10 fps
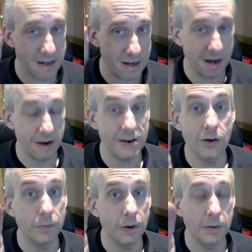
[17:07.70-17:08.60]
no, it
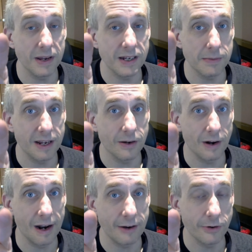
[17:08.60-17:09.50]
will probably be some Acorn
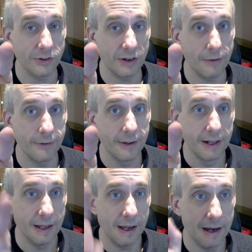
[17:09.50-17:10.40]
Electron stuff.
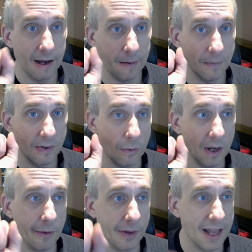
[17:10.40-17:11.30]
So we'll
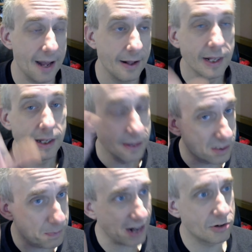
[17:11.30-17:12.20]
go with that. The
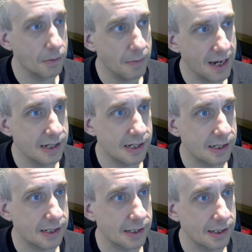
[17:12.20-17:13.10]
Spectrum
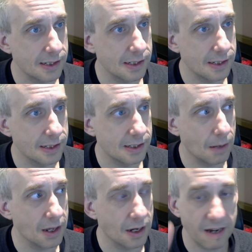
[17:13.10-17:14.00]
is
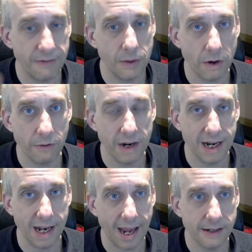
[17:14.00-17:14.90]
something I definitely want to
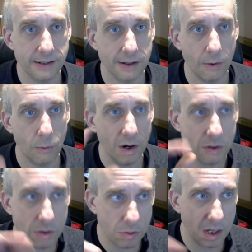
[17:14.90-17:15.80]
recollect. So I
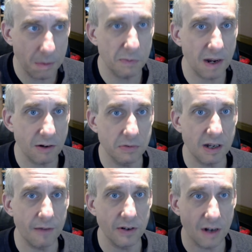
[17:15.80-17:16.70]
won't do any Spectrum
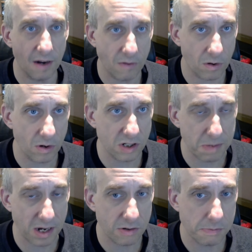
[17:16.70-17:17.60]
stuff until I've got a
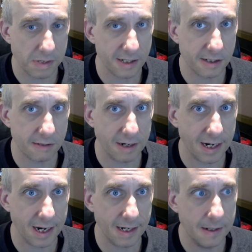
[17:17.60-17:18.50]
Spectrum Plus 3
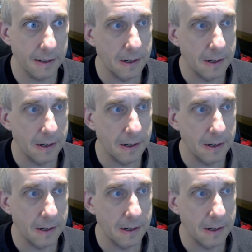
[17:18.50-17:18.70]
again.